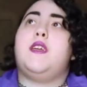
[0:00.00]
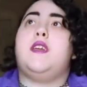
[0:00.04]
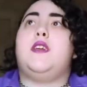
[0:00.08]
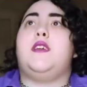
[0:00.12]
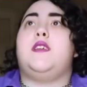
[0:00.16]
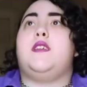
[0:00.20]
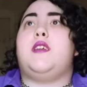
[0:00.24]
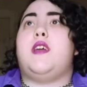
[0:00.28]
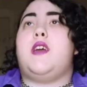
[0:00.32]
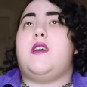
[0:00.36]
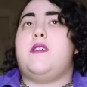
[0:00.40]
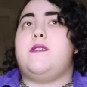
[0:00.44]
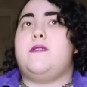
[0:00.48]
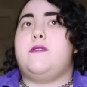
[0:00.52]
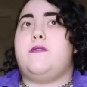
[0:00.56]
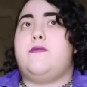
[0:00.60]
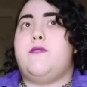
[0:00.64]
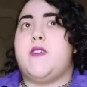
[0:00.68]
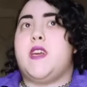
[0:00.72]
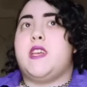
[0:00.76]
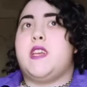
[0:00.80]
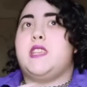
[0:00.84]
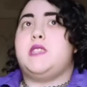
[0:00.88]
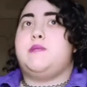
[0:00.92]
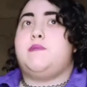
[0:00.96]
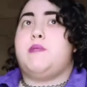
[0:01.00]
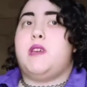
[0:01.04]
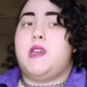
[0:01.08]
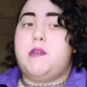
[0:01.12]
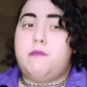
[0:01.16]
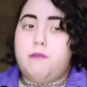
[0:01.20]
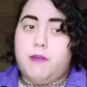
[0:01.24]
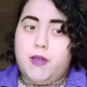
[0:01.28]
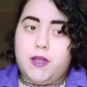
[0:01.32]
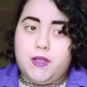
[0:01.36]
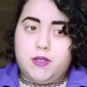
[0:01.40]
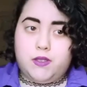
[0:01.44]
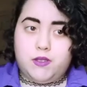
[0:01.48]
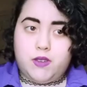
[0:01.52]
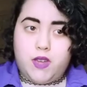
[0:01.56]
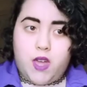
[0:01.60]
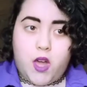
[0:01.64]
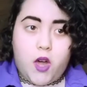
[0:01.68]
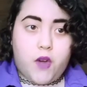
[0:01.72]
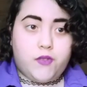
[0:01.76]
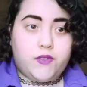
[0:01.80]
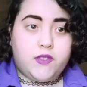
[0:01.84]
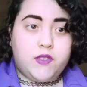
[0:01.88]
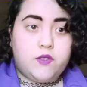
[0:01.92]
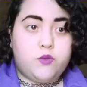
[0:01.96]
and how it affects my mental
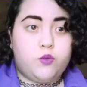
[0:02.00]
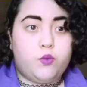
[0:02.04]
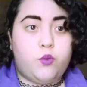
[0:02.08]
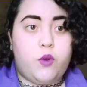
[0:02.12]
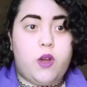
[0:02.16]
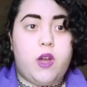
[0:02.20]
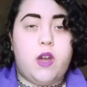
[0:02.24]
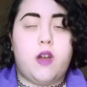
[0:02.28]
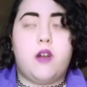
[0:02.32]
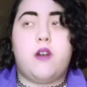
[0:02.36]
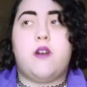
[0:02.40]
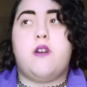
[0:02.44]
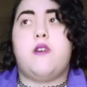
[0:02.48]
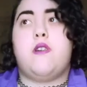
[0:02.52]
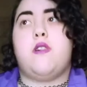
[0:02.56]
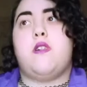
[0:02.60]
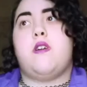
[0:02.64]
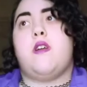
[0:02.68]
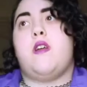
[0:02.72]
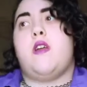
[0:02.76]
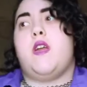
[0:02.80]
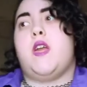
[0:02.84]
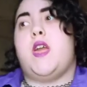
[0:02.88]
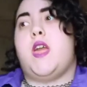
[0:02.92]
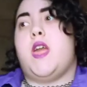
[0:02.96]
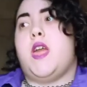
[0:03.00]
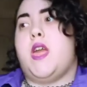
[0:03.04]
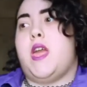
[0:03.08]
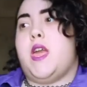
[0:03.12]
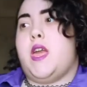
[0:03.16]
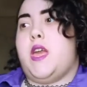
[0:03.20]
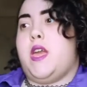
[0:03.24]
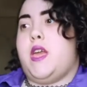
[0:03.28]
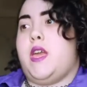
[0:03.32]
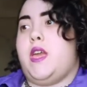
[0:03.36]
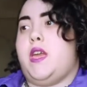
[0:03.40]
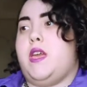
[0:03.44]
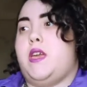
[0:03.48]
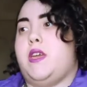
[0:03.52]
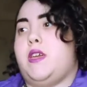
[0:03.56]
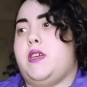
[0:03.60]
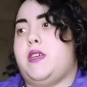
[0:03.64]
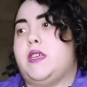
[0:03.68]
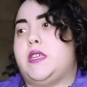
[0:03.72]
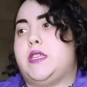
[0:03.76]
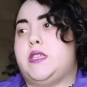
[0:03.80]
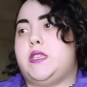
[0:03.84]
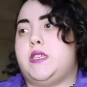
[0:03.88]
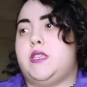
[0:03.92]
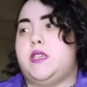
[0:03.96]
health as well,
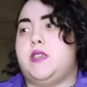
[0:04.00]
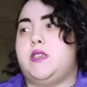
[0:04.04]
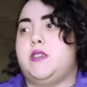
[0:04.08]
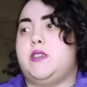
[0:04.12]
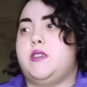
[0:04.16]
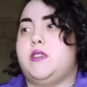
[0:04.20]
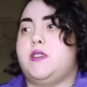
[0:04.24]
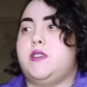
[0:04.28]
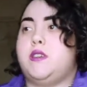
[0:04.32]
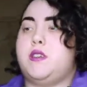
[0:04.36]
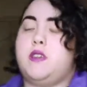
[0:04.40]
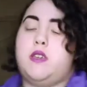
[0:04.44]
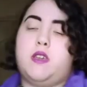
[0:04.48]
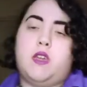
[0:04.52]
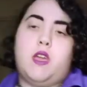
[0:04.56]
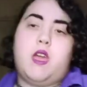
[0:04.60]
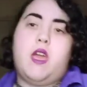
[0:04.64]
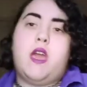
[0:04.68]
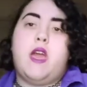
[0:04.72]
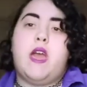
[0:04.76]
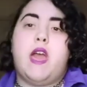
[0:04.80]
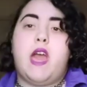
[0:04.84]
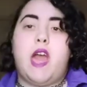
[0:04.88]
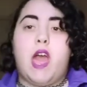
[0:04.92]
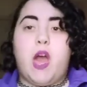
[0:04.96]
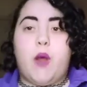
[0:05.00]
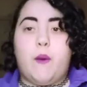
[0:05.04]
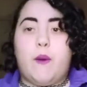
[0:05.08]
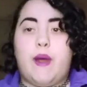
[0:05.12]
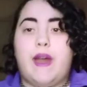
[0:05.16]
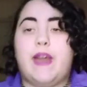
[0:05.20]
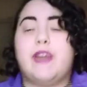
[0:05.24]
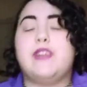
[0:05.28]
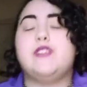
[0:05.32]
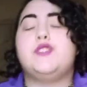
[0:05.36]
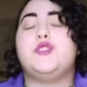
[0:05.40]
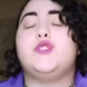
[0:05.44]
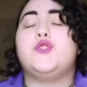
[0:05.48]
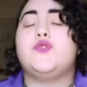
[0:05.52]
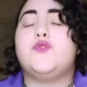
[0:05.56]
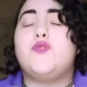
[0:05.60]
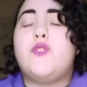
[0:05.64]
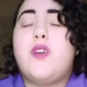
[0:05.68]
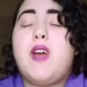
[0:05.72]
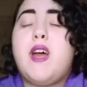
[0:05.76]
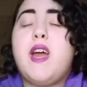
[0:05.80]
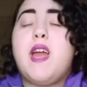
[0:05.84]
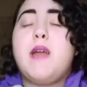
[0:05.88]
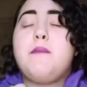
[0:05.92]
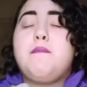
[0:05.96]
and how I
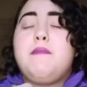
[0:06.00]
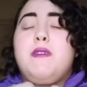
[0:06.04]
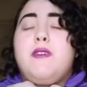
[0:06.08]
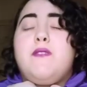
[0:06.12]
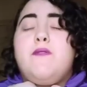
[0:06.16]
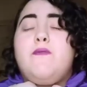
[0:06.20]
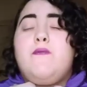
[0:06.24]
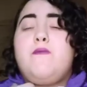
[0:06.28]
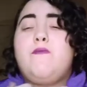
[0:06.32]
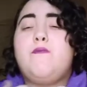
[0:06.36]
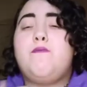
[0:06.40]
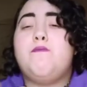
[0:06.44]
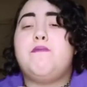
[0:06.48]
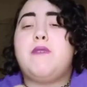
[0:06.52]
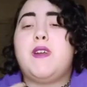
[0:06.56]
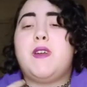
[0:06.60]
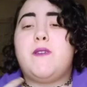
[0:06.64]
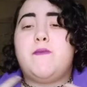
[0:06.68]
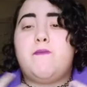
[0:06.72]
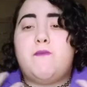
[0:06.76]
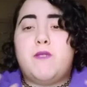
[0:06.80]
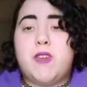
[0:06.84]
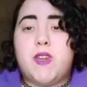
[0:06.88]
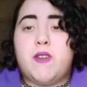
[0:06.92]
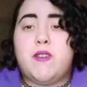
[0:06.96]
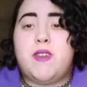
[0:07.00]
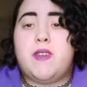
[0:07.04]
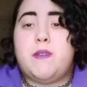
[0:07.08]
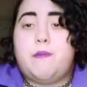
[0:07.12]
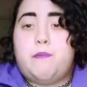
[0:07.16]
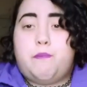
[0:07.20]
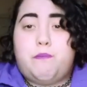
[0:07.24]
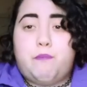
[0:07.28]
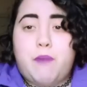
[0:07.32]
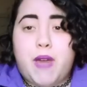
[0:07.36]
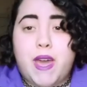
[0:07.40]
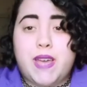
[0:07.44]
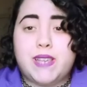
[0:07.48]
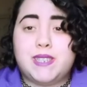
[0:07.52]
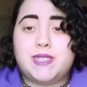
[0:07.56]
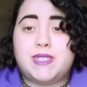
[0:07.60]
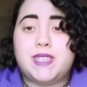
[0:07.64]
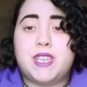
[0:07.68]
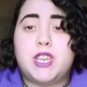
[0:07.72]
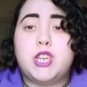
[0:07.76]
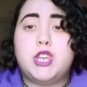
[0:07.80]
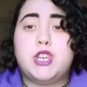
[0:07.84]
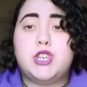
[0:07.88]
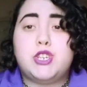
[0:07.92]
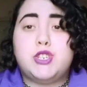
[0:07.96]
try my very best
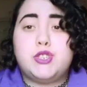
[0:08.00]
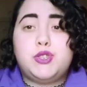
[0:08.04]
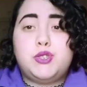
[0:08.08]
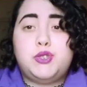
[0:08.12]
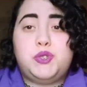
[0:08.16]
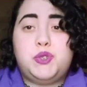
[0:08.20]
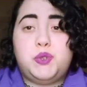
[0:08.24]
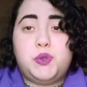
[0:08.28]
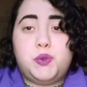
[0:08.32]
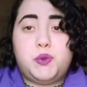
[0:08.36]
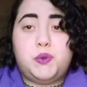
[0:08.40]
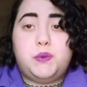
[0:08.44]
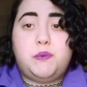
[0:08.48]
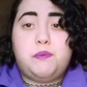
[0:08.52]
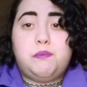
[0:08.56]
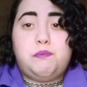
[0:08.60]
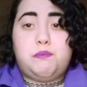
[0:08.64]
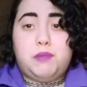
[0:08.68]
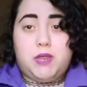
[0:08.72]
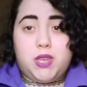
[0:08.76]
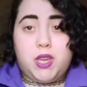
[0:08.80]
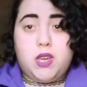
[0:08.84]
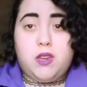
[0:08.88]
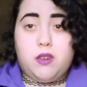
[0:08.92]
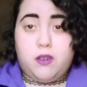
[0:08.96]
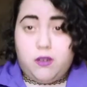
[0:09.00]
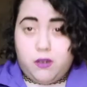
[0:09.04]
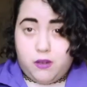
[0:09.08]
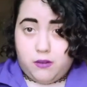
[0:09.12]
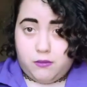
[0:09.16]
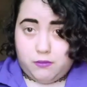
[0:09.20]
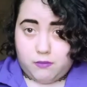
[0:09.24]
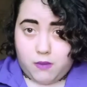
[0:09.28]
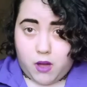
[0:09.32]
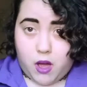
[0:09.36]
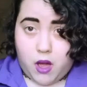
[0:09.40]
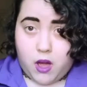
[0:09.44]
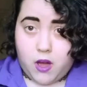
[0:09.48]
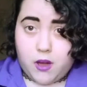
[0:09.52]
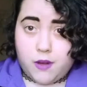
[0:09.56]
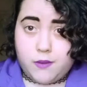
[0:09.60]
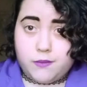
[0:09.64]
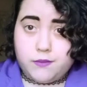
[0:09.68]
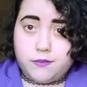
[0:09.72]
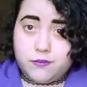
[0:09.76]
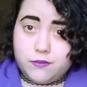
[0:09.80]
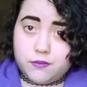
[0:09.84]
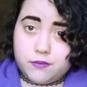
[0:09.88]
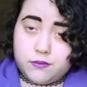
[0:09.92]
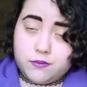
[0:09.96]
to be a good
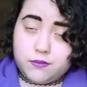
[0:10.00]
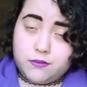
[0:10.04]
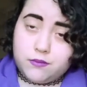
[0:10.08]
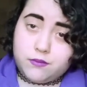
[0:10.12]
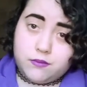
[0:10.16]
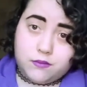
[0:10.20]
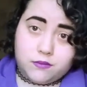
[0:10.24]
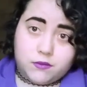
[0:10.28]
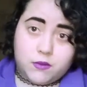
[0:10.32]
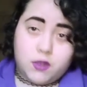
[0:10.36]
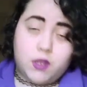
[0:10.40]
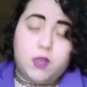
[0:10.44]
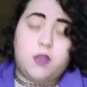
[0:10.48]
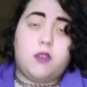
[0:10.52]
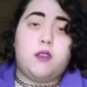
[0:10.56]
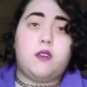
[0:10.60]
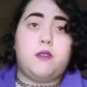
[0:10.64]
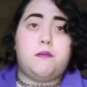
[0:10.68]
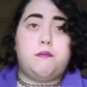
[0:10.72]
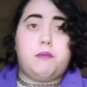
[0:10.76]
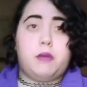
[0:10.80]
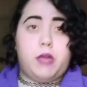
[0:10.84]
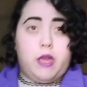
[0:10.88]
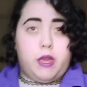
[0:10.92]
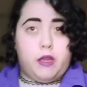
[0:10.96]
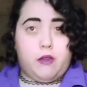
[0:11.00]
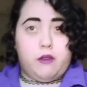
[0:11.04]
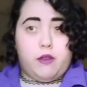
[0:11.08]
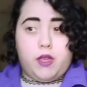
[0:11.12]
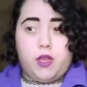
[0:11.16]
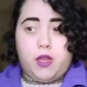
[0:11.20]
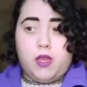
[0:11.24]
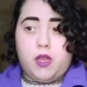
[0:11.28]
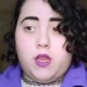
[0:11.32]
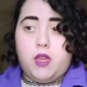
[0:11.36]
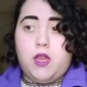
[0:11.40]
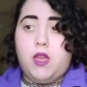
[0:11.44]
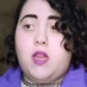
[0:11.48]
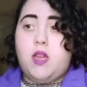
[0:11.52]
mom, a good parent,